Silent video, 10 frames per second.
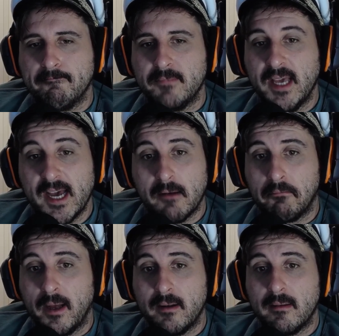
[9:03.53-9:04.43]
Yeah,
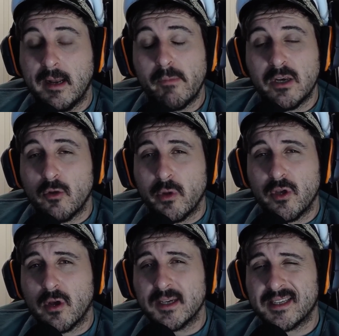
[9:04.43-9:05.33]
but let me know what
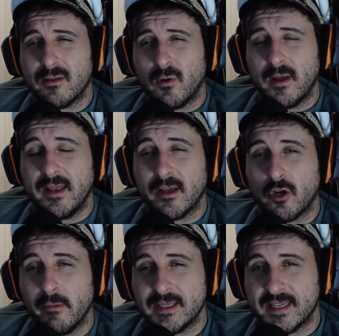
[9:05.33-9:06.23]
you guys thought in the
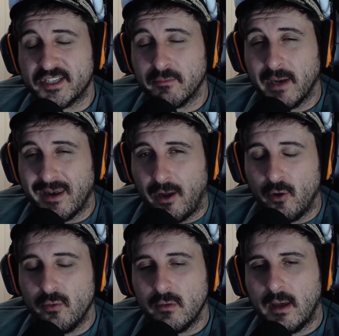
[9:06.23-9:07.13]
comment section
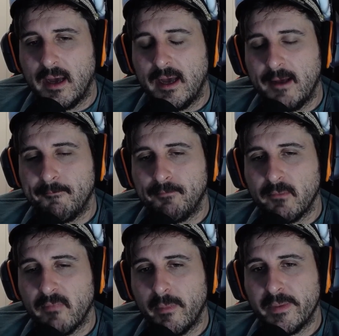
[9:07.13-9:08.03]
below.
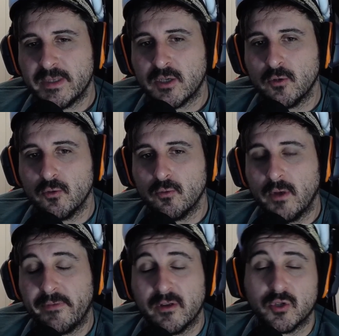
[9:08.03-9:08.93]
Remember to,
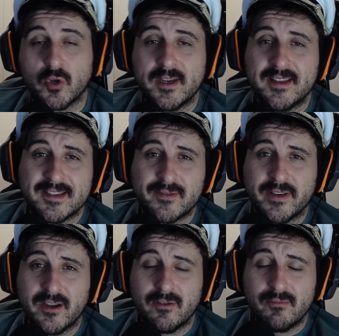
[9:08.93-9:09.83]
if you enjoyed this
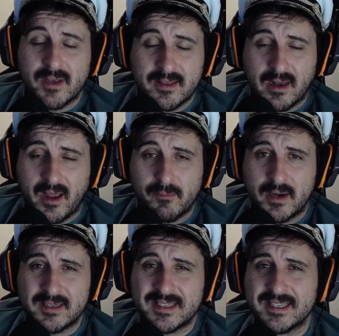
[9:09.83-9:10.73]
video, hit the like
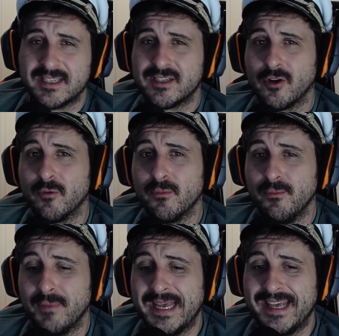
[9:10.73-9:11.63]
button to show
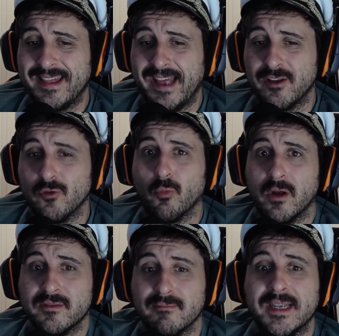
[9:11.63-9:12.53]
me that you
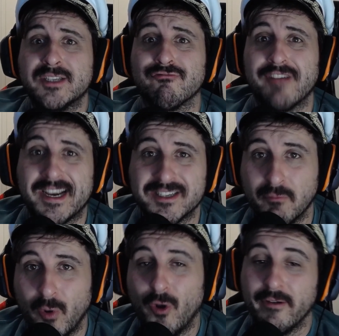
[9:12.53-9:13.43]
want me to react to
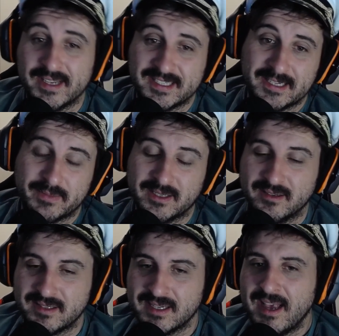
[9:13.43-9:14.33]
more of these
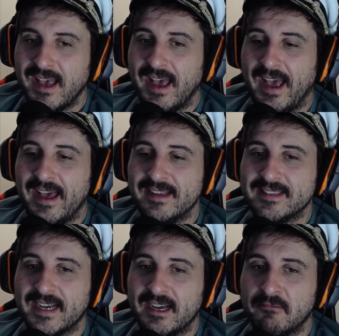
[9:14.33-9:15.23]
episodes.
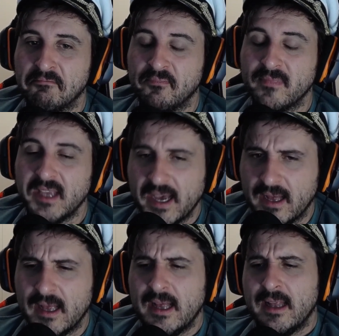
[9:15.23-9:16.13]
And
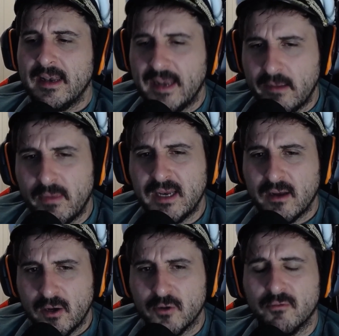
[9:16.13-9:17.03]
yeah, let me
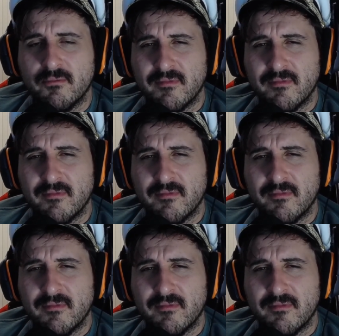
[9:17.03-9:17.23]
know.